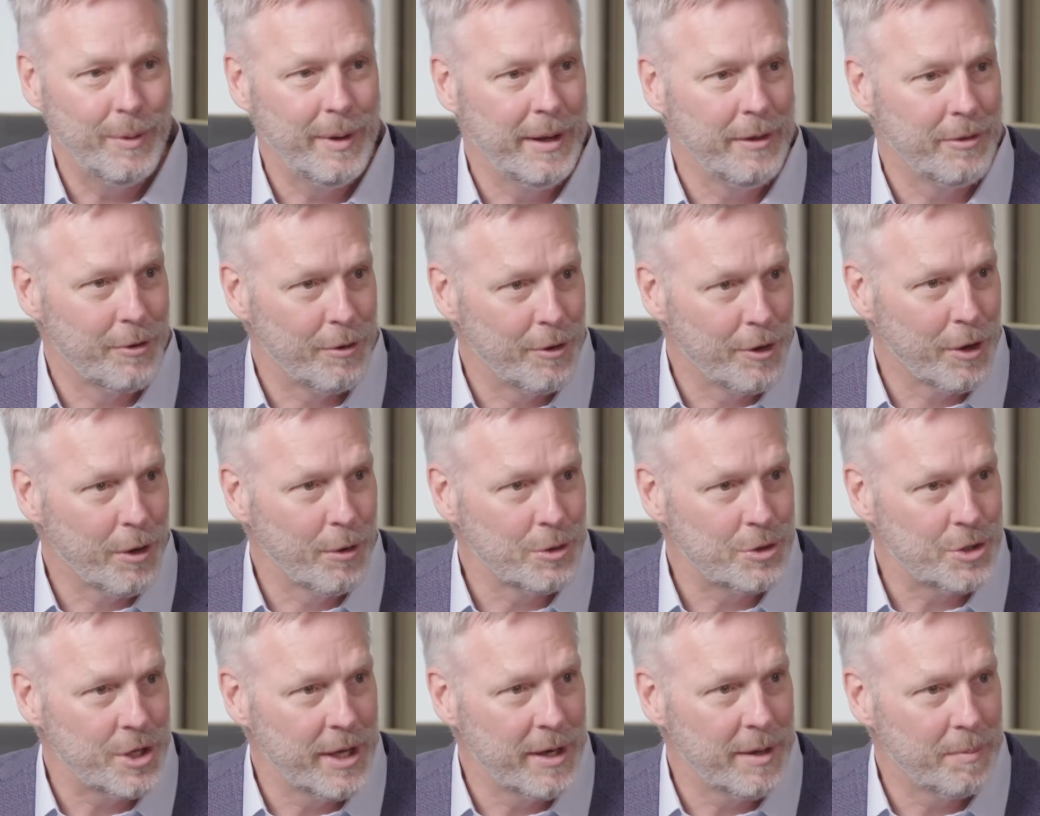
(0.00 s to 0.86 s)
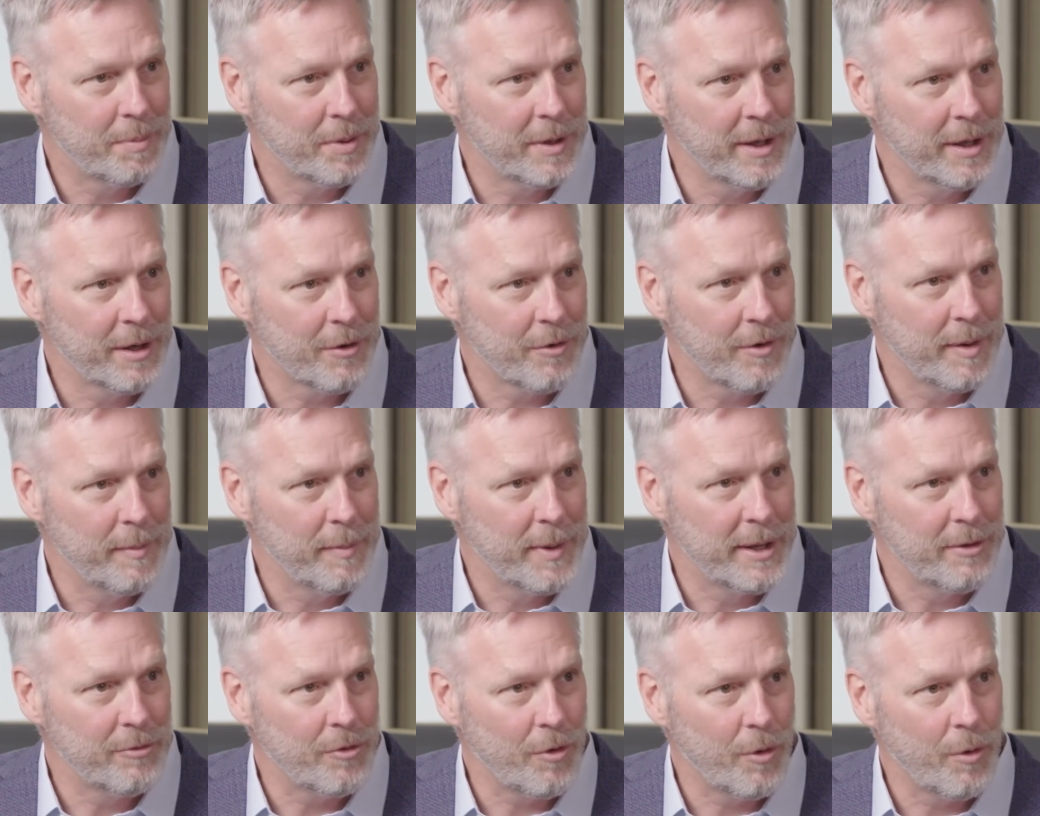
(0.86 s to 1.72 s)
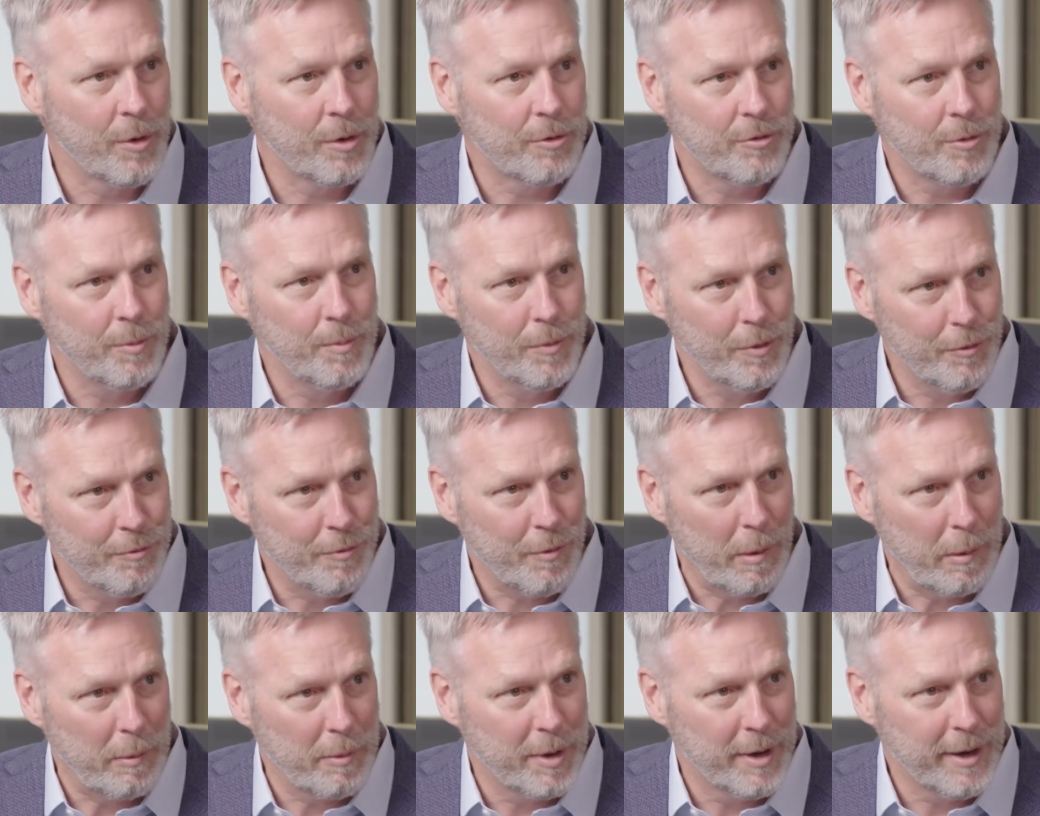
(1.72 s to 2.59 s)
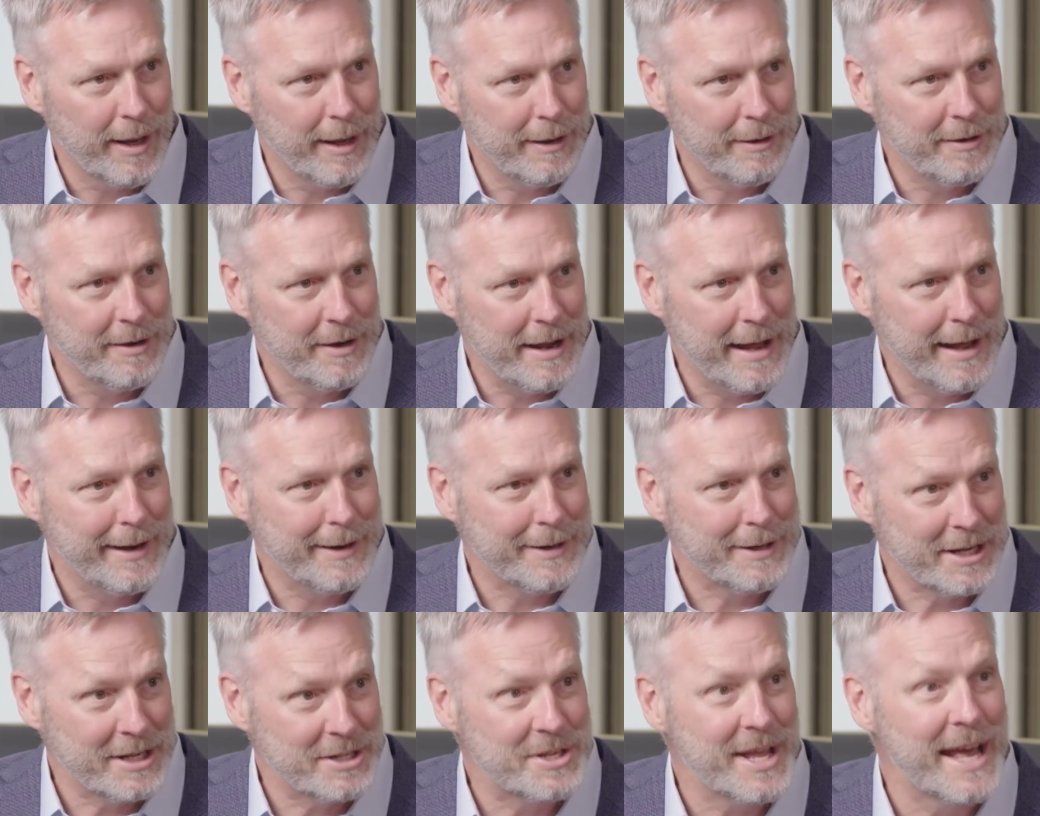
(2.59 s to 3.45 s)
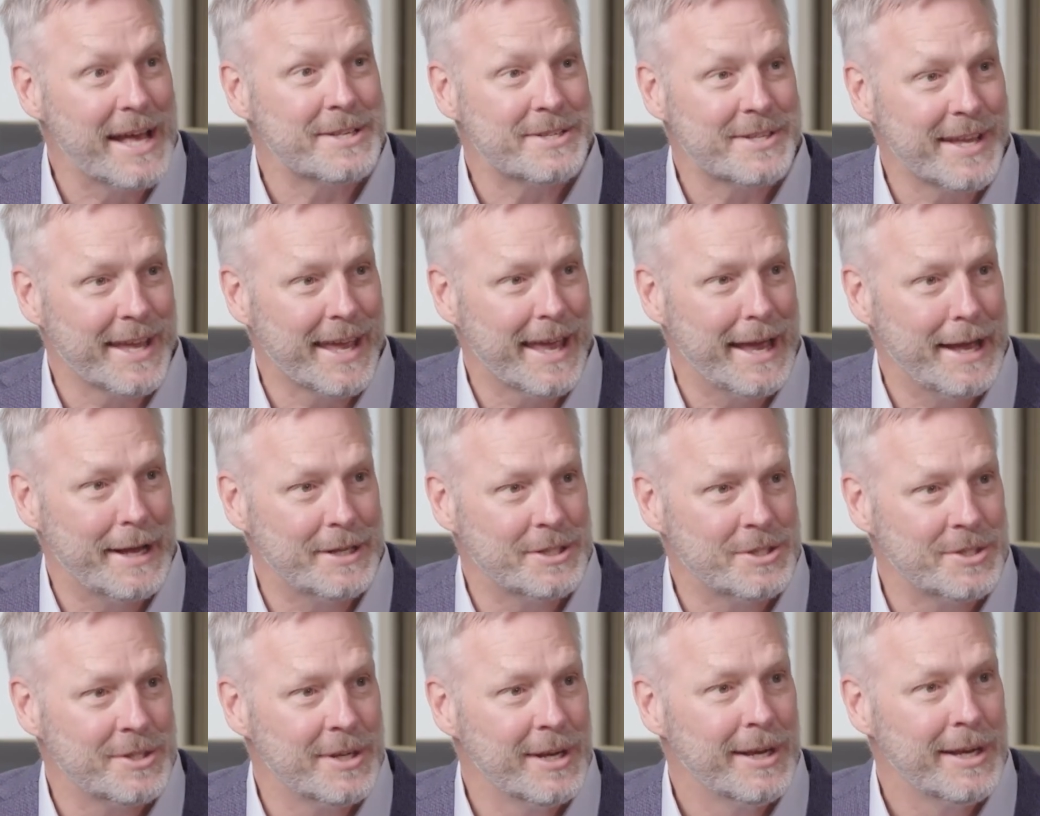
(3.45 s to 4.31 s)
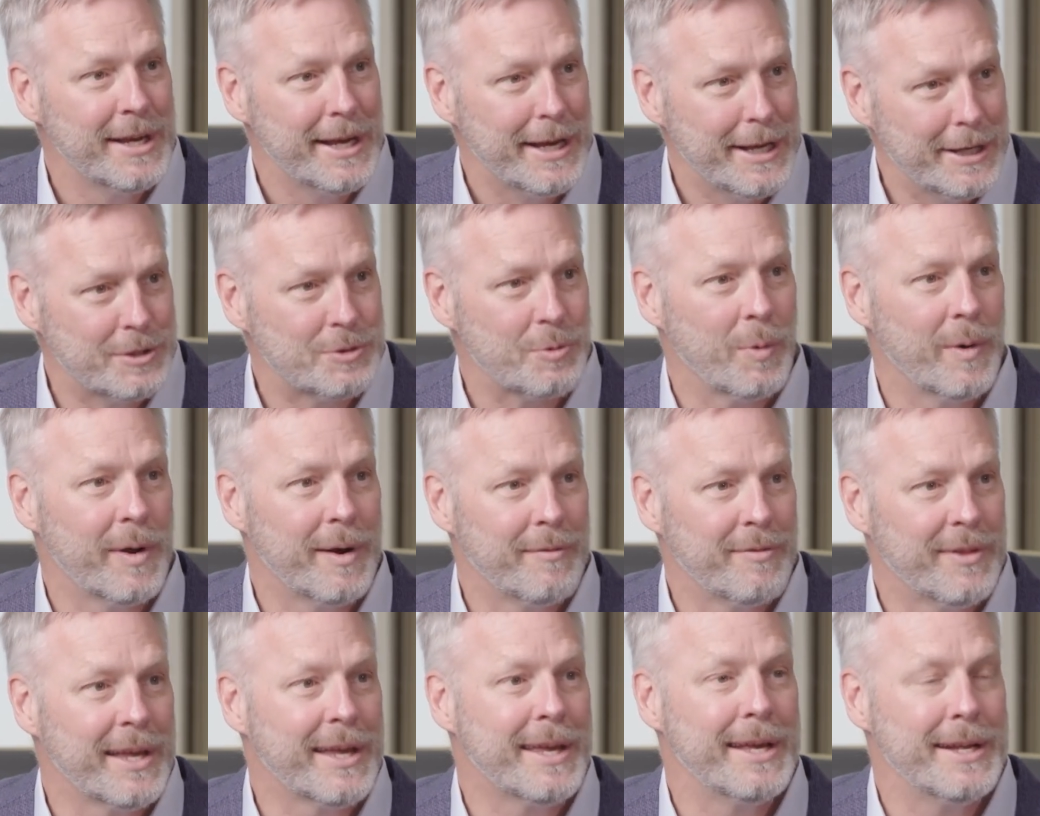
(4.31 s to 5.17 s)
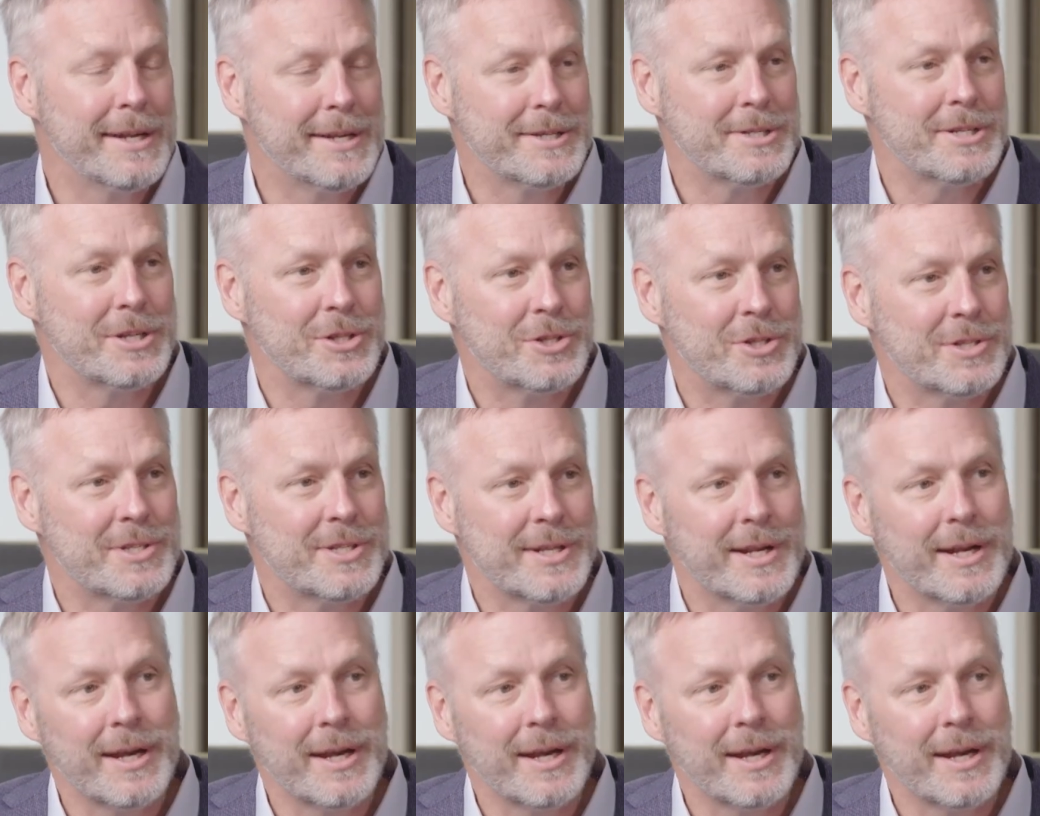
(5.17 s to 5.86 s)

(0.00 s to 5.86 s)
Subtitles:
either negotiate a plea agreement or to move forward and contest a case is one of the key decisions that